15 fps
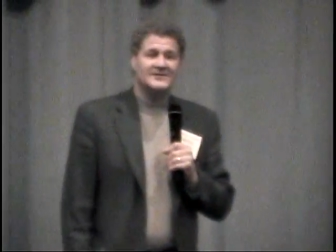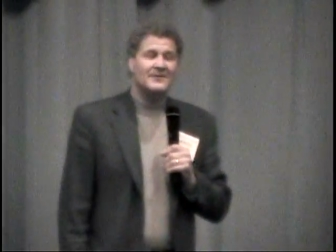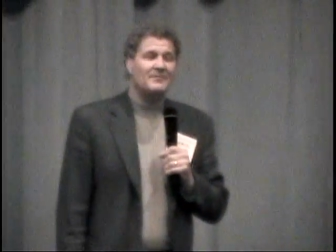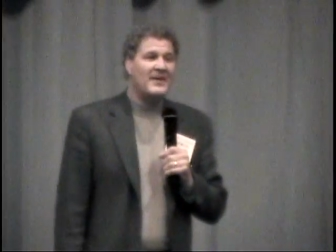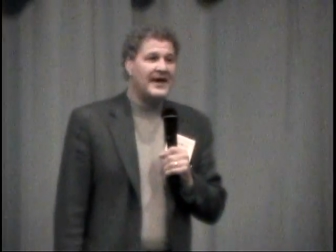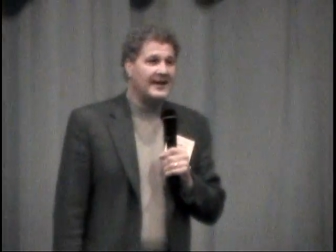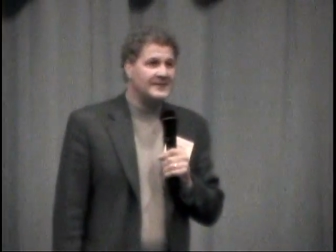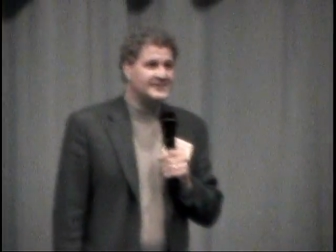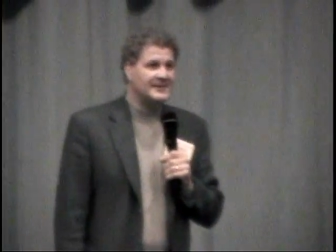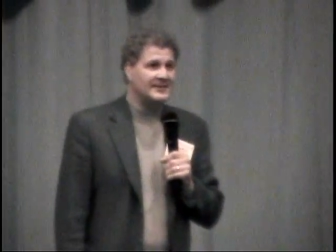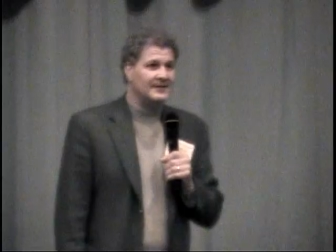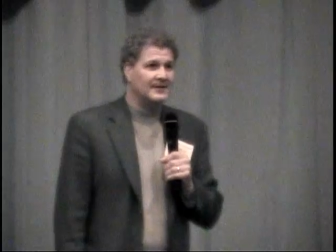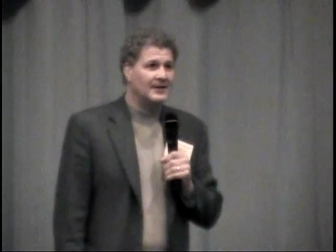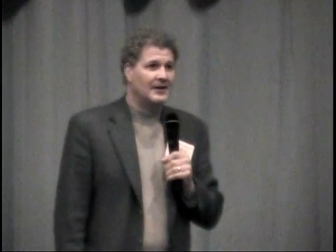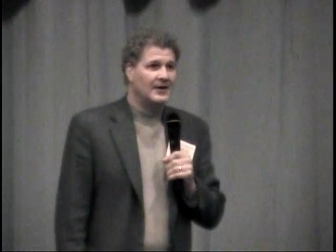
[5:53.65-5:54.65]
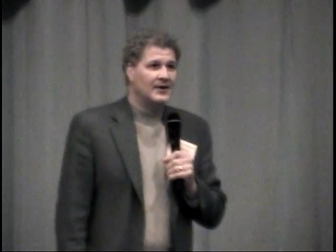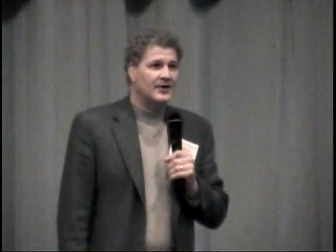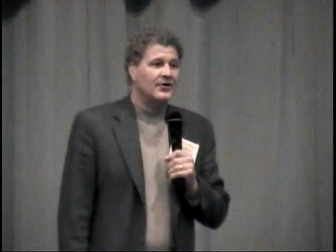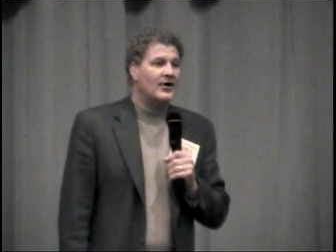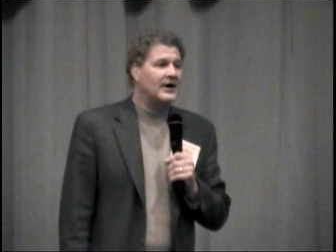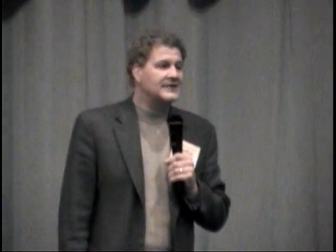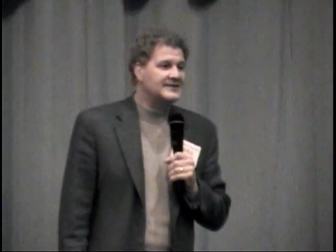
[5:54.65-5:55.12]
It's amazing.
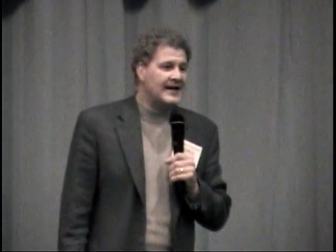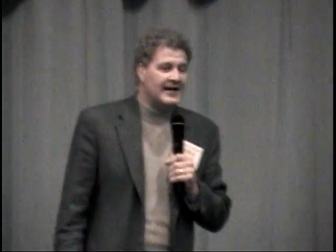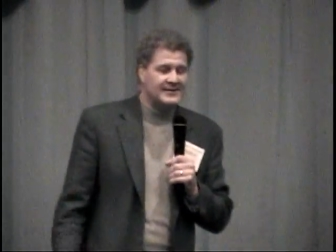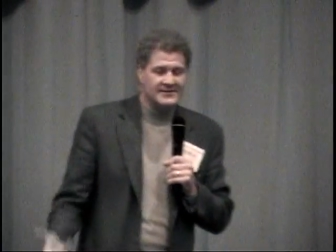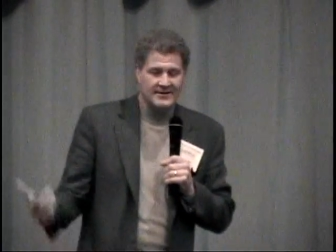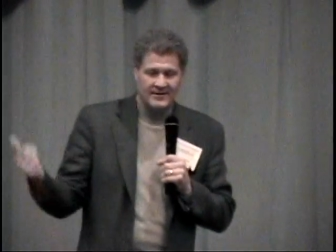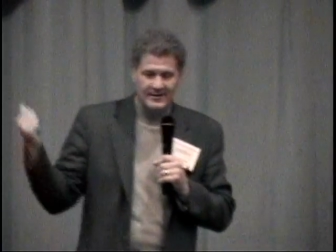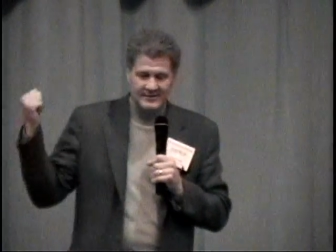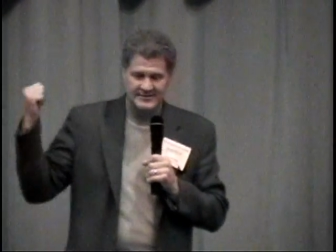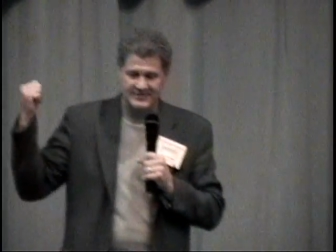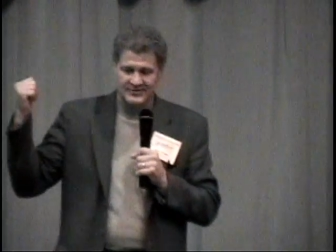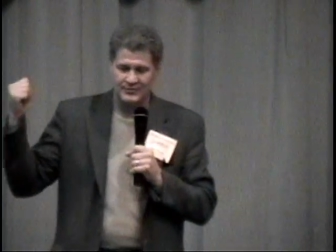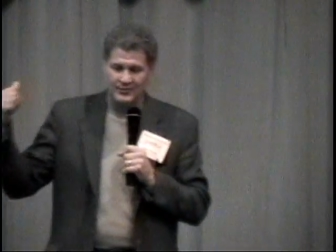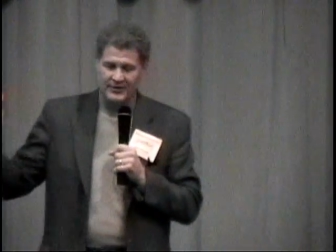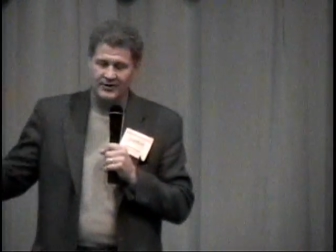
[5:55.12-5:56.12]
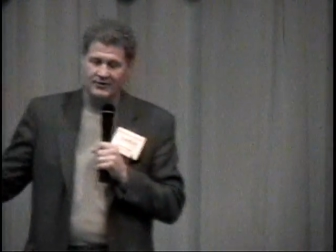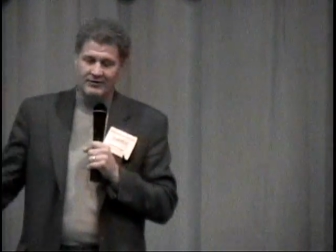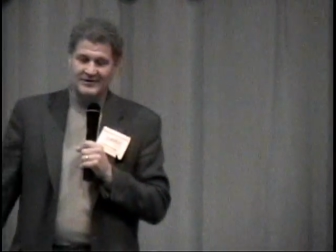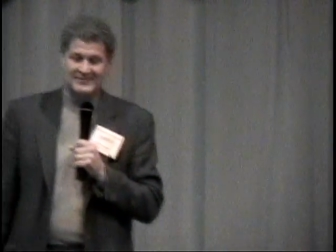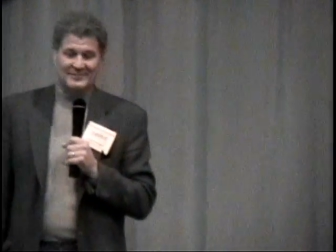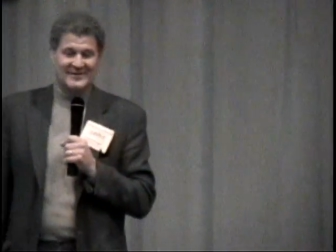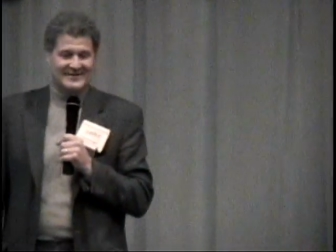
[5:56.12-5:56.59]
You know, I was asking him, since we're at
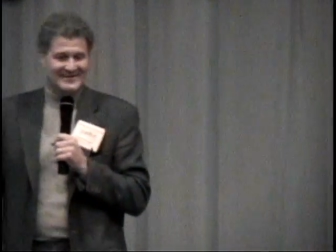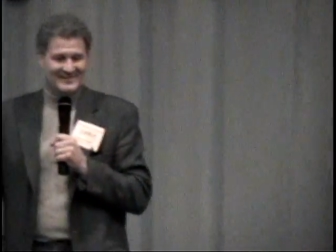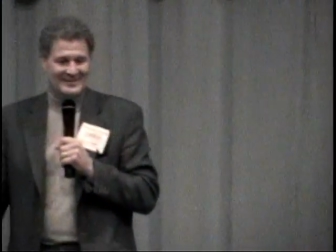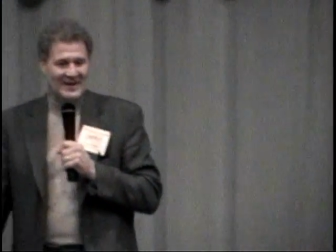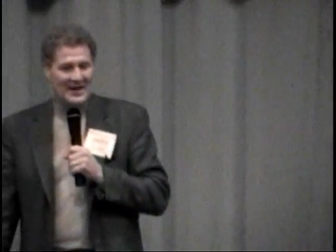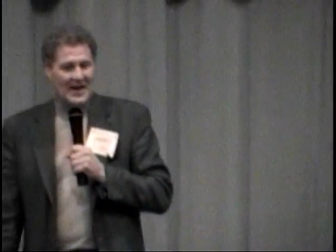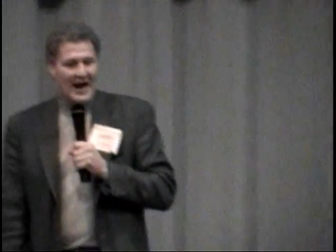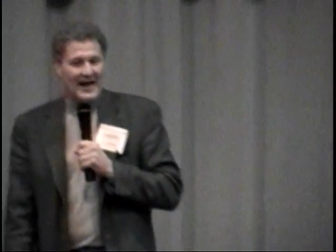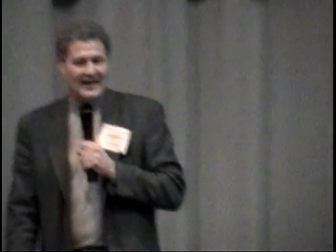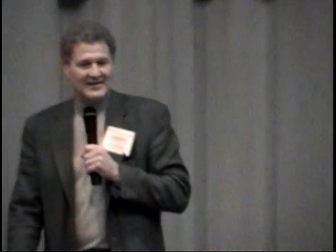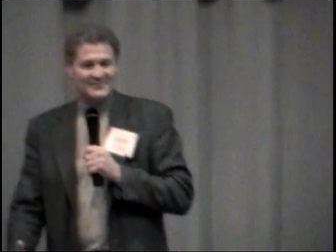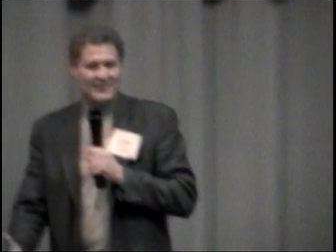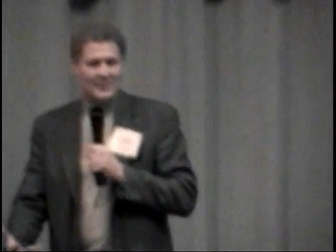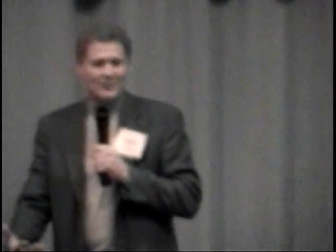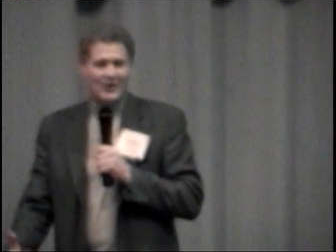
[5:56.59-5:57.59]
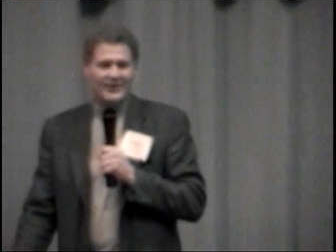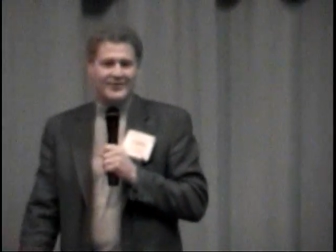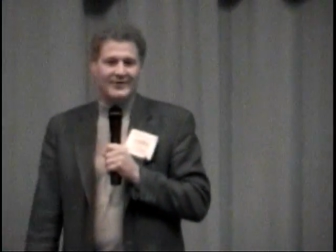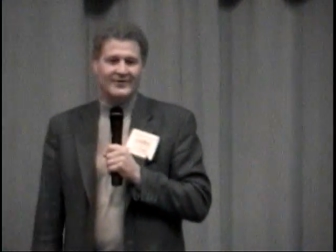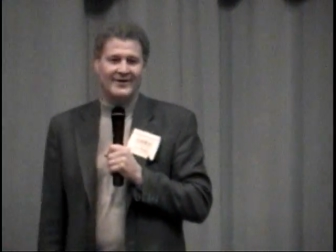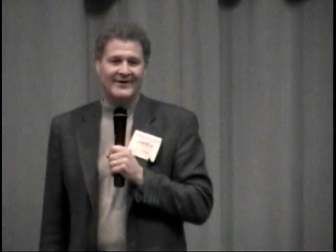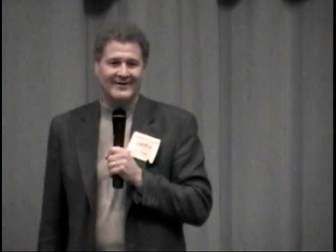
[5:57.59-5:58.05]
Christmas, and I asked my
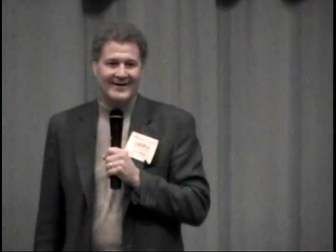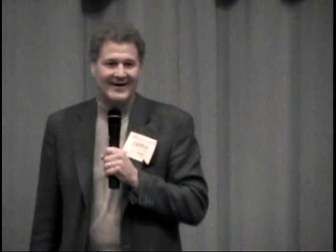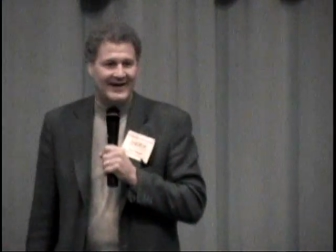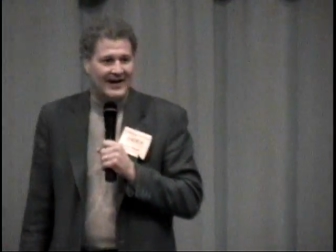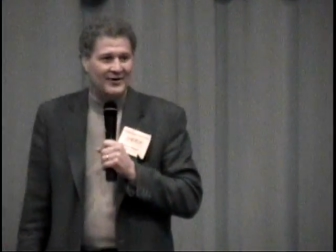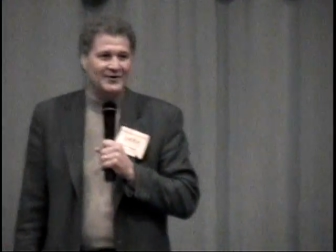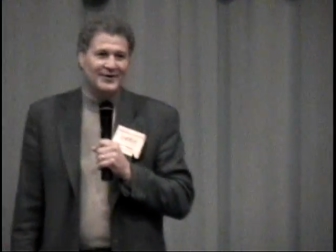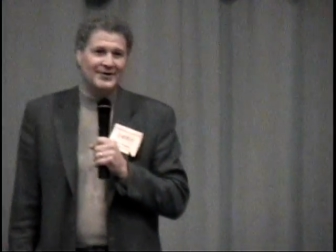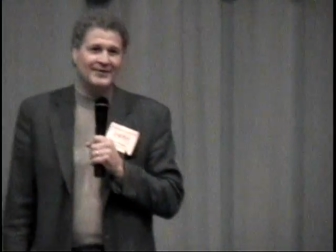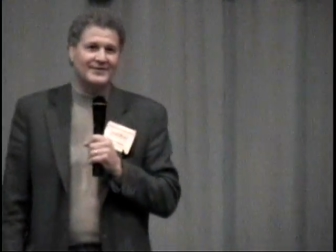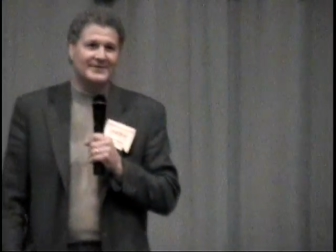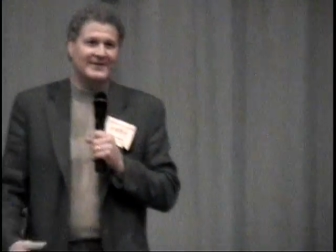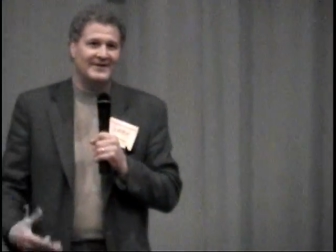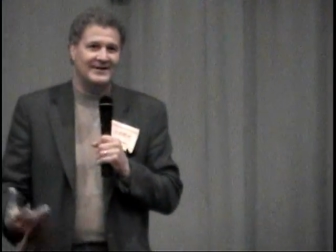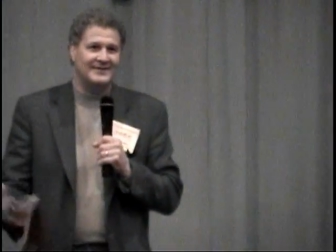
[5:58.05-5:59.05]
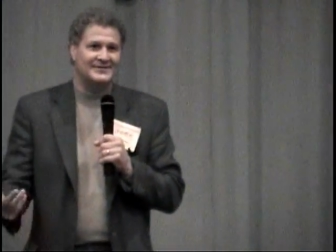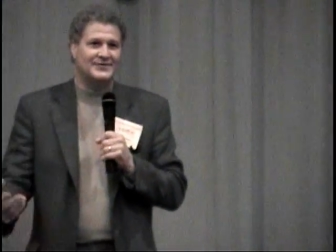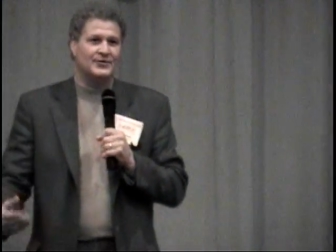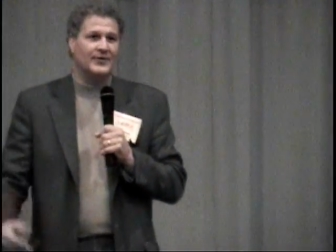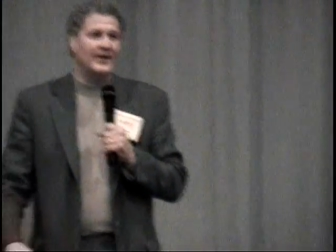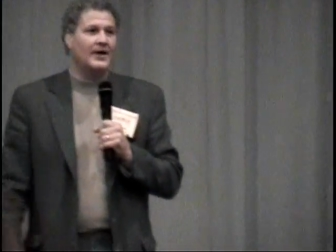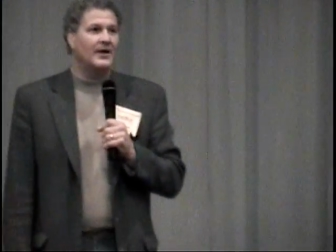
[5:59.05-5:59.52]
brother-in-law, yeah, how are your kids
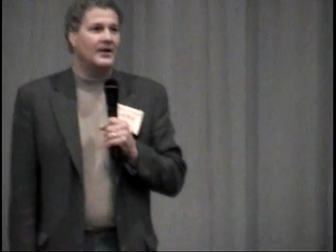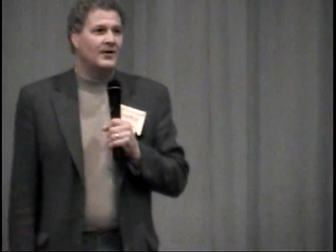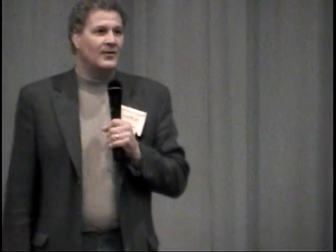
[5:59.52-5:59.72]
doing?